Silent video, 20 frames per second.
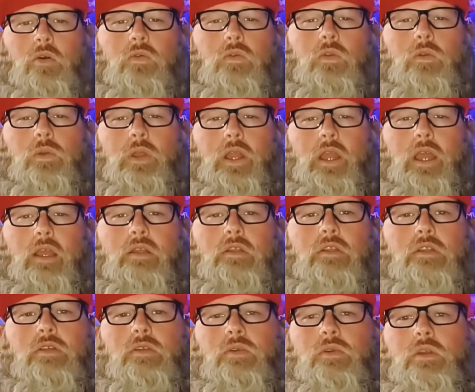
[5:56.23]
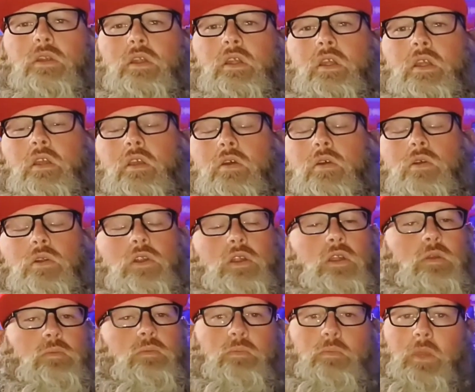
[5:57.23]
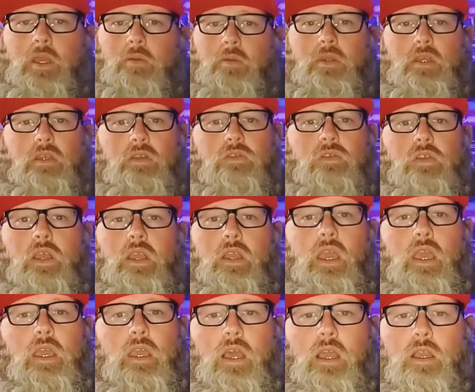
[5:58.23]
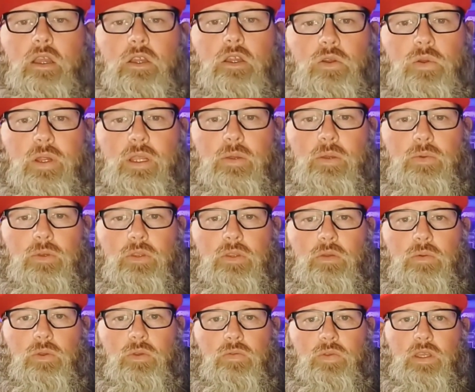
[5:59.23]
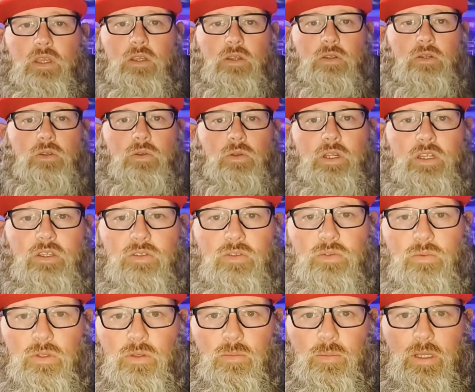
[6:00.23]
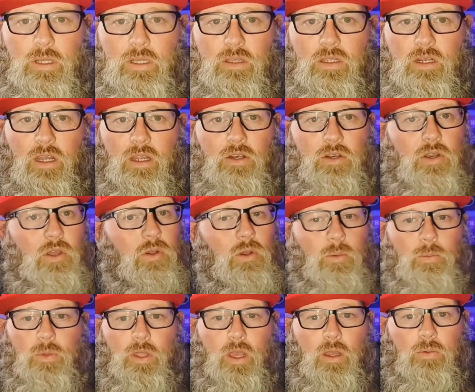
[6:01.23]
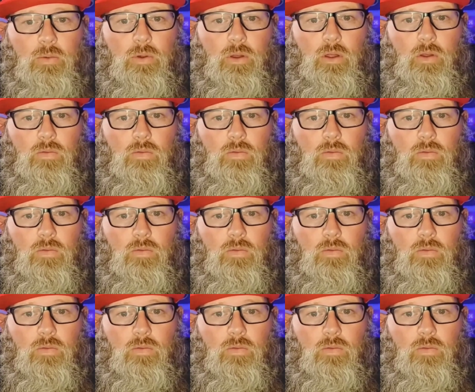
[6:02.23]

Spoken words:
overreacting," or maybe he's like, "Hey, I agree with you." If he agrees with me, then I know I'm not